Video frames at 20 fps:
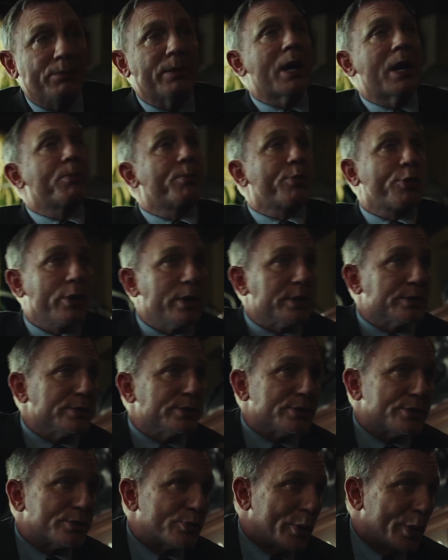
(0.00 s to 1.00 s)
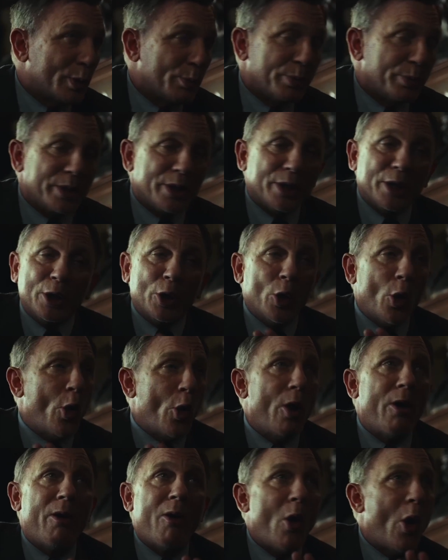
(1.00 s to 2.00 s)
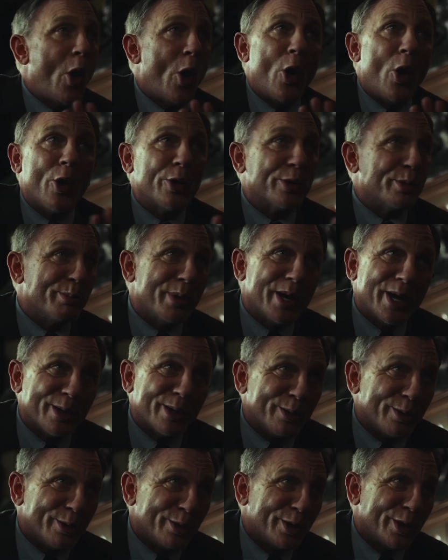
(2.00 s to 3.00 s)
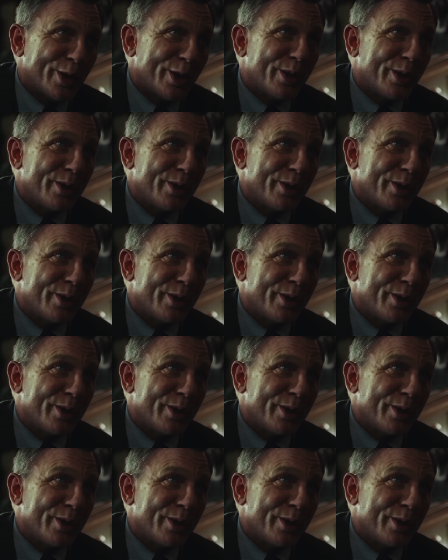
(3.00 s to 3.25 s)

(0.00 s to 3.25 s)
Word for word: My presence will be ornamental.